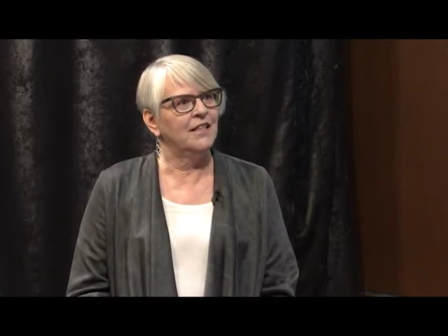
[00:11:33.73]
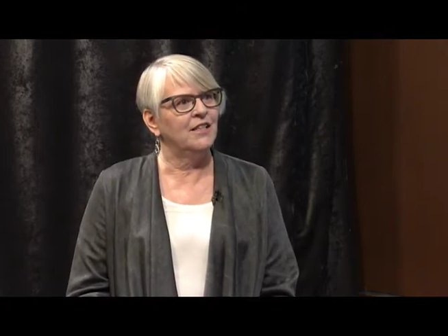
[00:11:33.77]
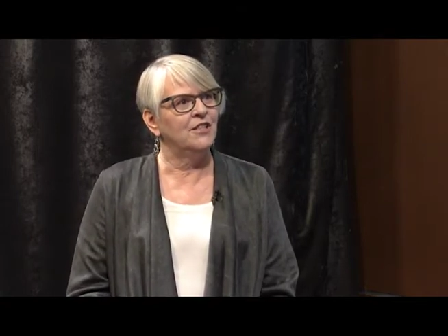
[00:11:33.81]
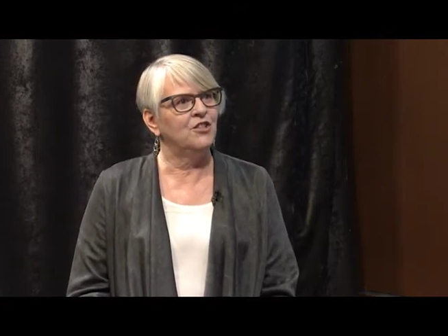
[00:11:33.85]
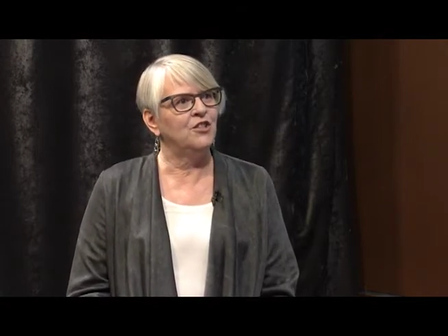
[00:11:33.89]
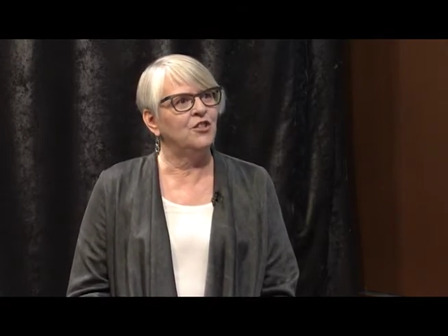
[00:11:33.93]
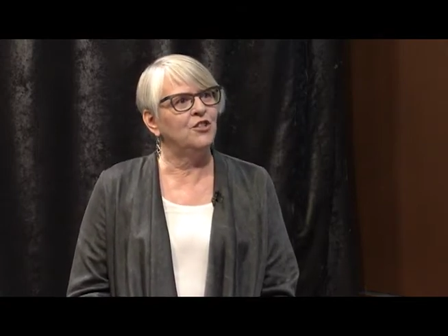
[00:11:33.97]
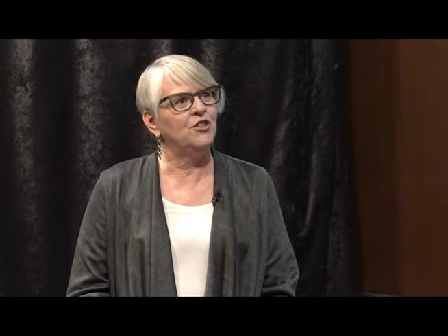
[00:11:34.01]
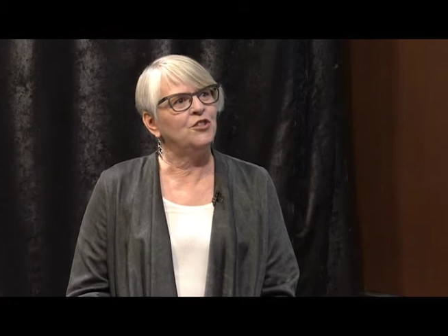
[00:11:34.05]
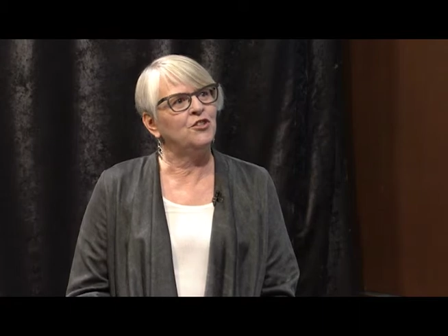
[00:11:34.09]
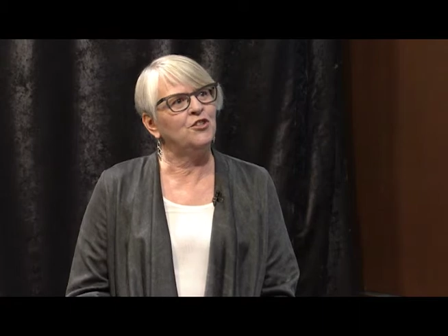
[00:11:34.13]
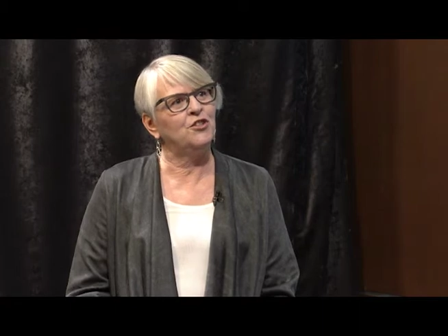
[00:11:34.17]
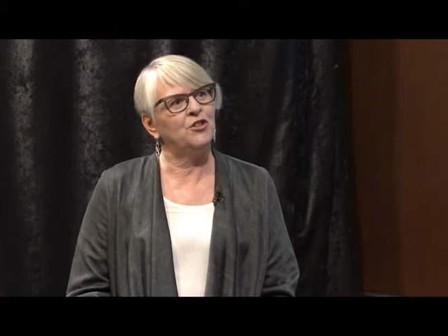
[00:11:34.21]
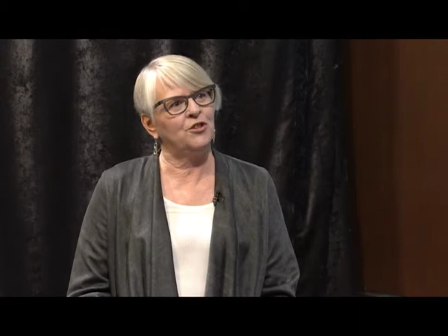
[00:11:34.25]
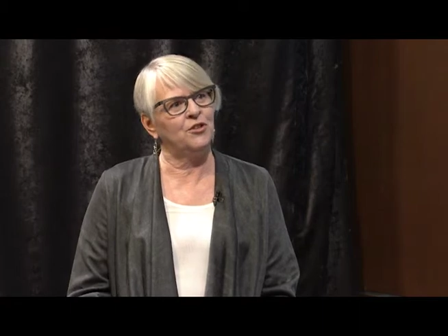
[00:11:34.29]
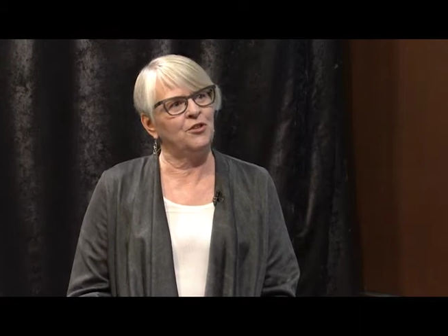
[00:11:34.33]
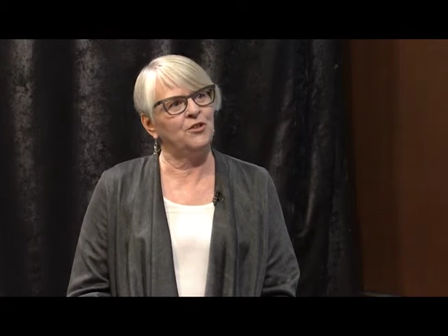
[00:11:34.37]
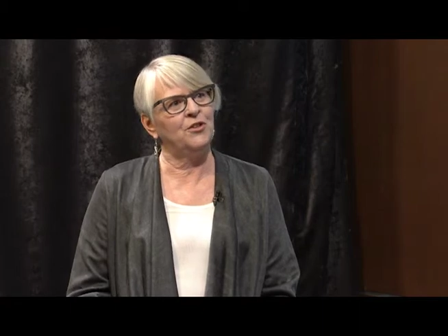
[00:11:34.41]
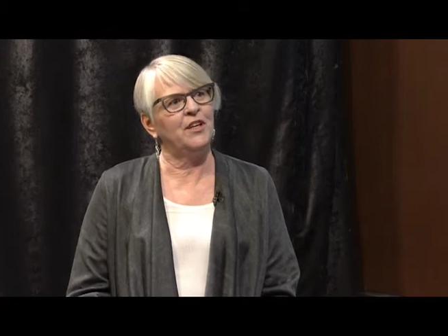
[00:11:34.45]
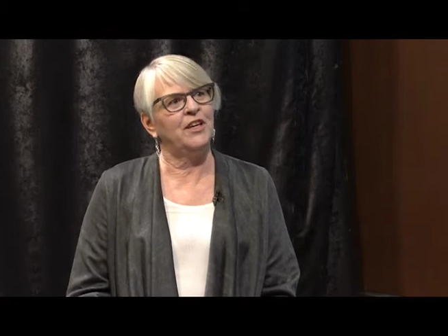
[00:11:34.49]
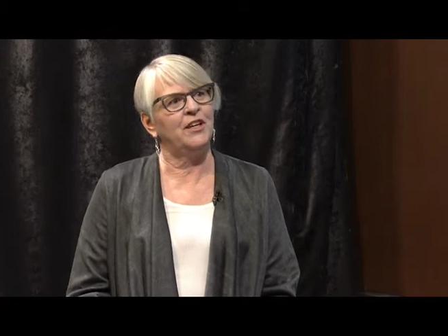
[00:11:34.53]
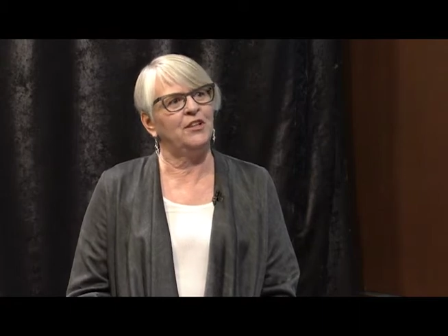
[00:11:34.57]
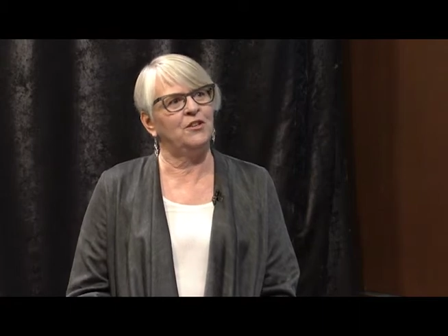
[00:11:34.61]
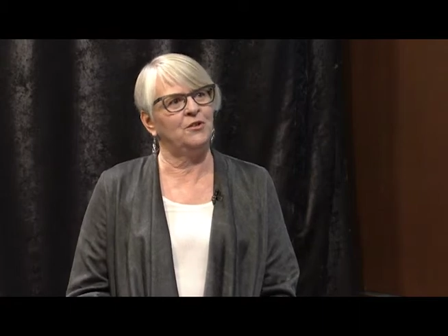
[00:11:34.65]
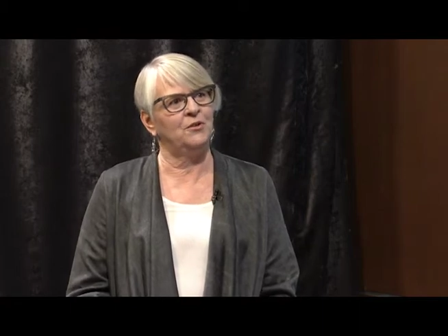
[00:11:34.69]
to
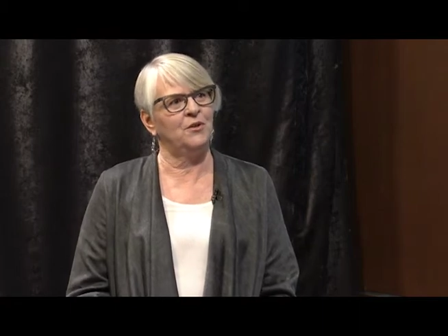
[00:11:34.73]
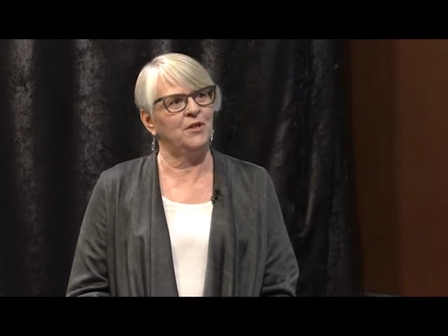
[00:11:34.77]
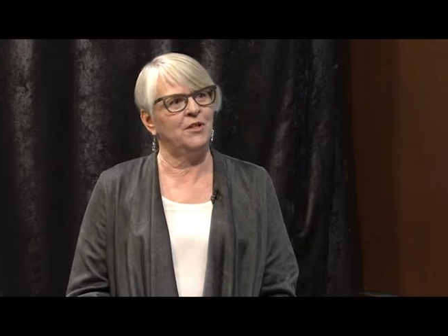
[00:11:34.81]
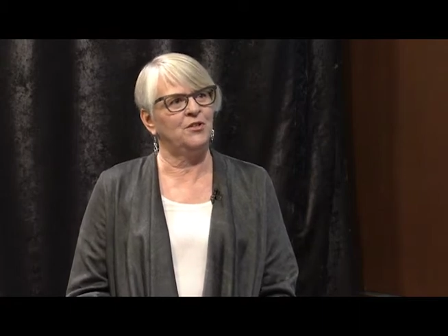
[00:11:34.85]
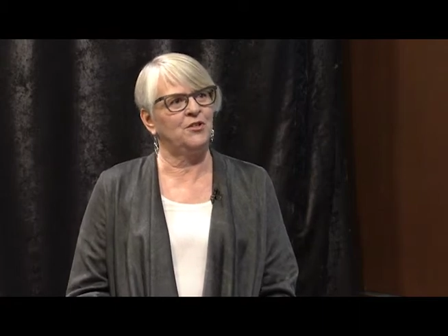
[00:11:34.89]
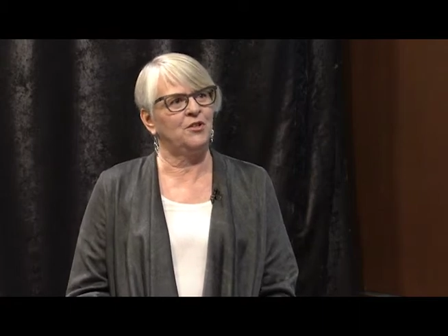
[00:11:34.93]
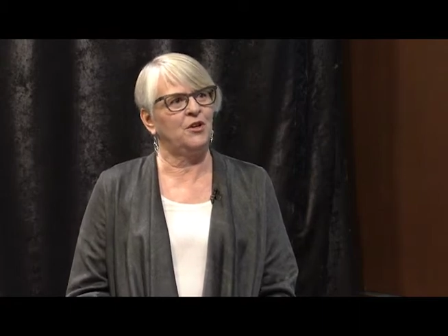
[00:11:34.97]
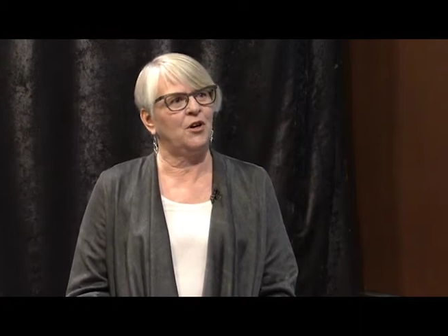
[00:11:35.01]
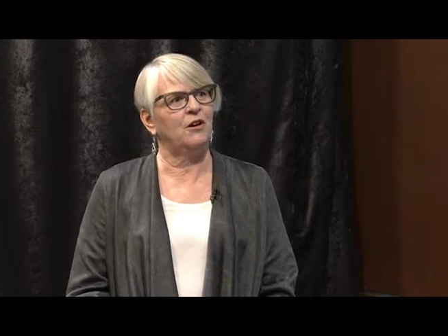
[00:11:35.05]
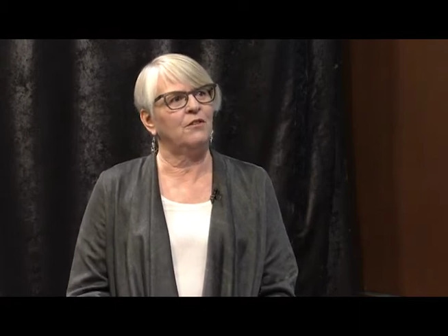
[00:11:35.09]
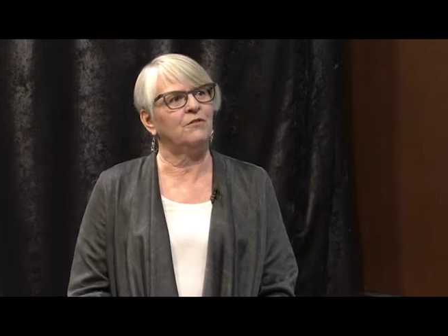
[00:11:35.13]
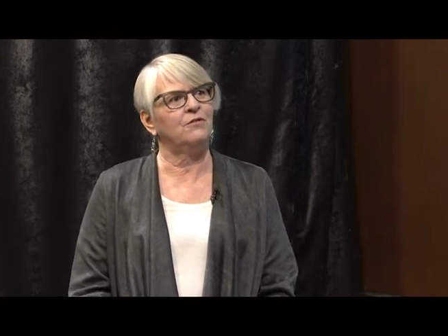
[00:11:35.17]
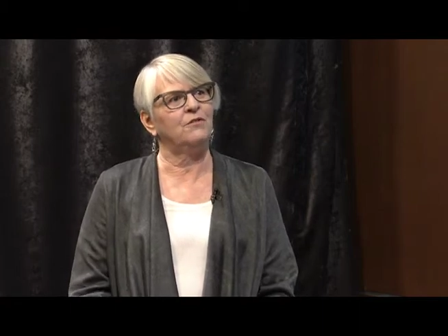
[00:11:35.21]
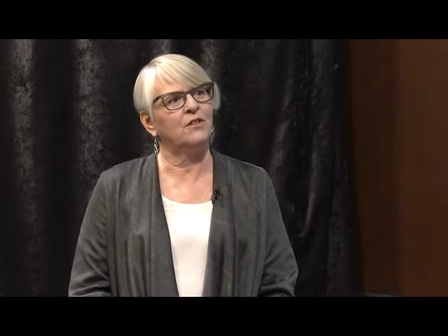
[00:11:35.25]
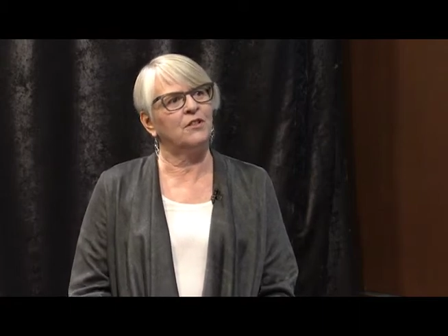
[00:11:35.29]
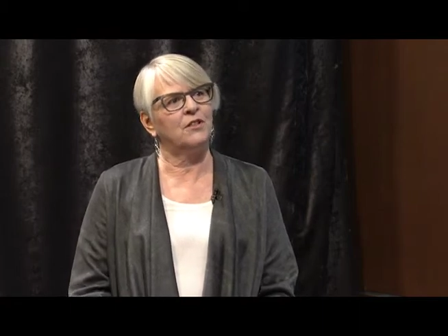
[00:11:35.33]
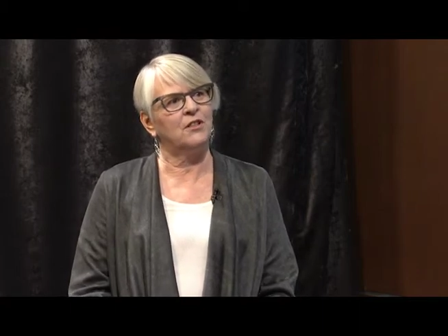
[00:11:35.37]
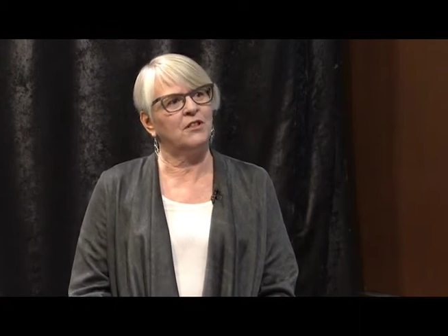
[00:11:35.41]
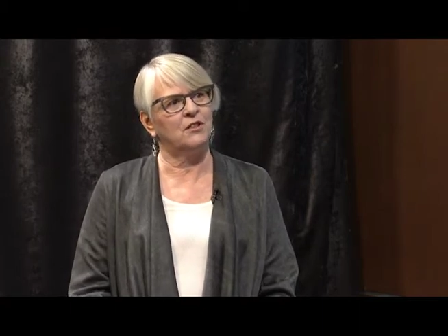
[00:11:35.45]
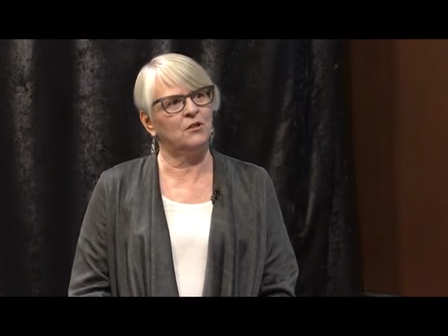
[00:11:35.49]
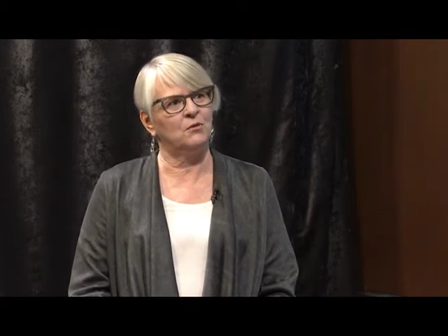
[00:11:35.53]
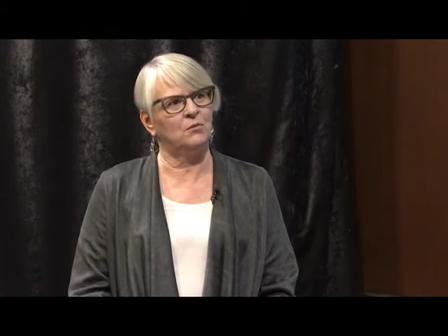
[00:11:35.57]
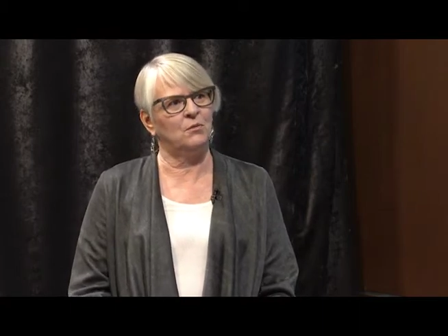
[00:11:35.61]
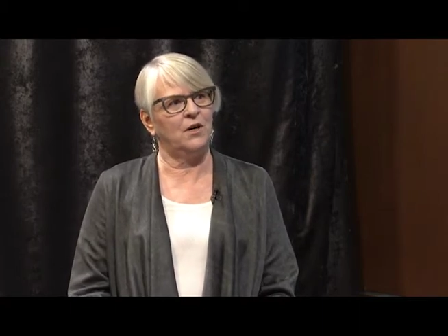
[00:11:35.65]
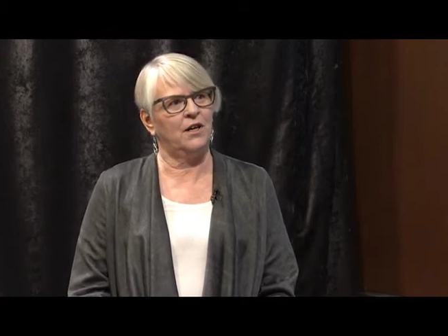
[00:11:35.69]
turn that noise off for a
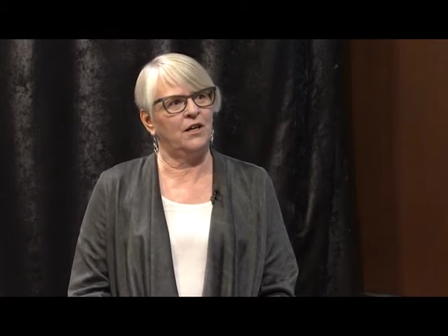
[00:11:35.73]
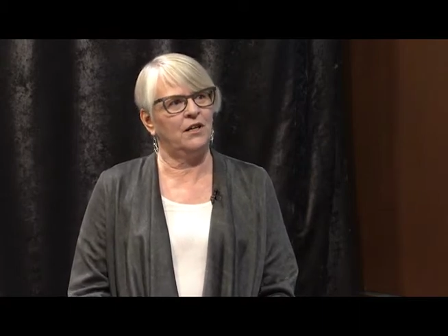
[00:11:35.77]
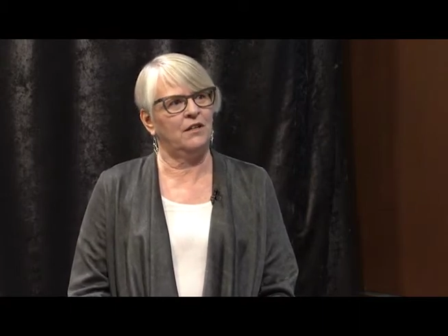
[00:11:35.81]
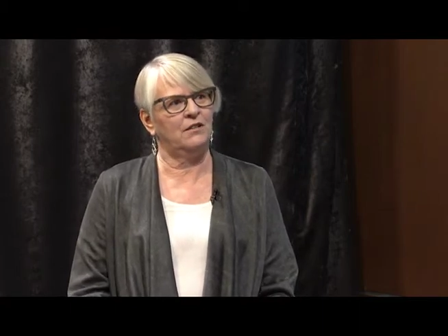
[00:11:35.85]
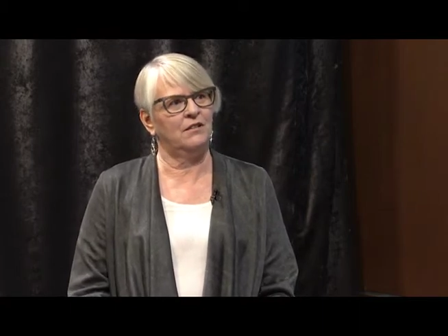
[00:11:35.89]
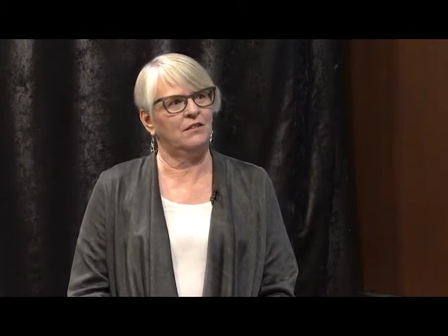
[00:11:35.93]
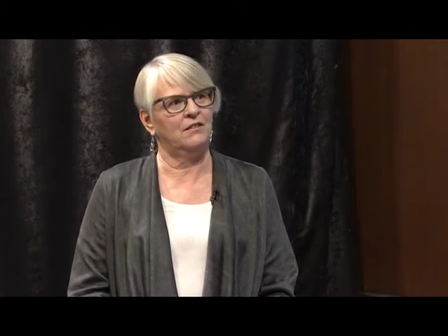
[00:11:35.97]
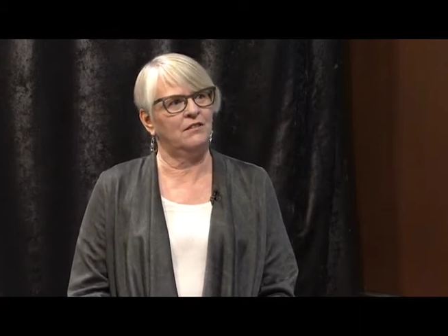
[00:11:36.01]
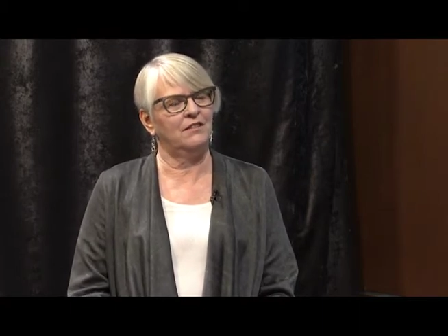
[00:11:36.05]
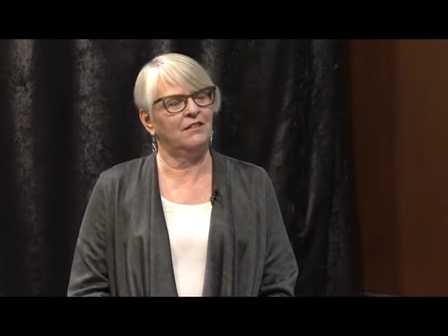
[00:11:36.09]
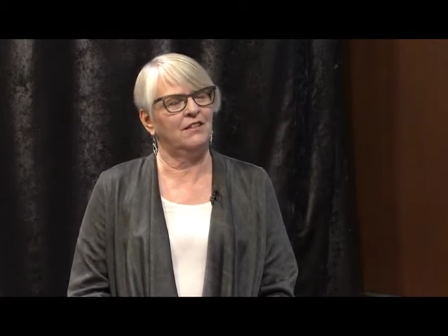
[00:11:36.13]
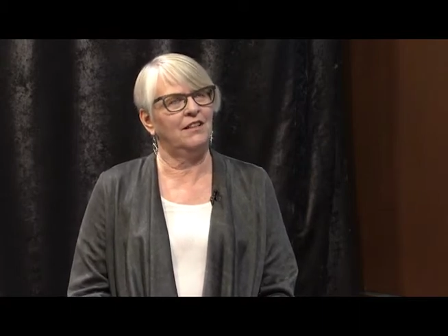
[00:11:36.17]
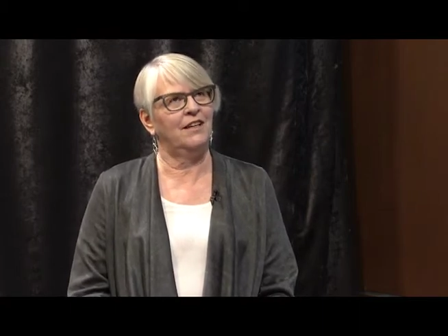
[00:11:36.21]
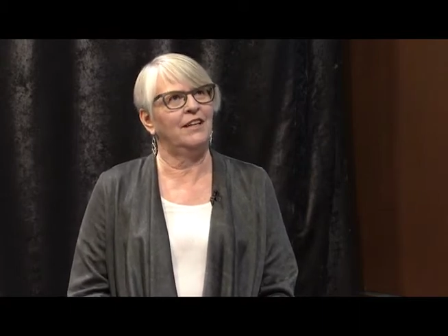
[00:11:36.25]
little while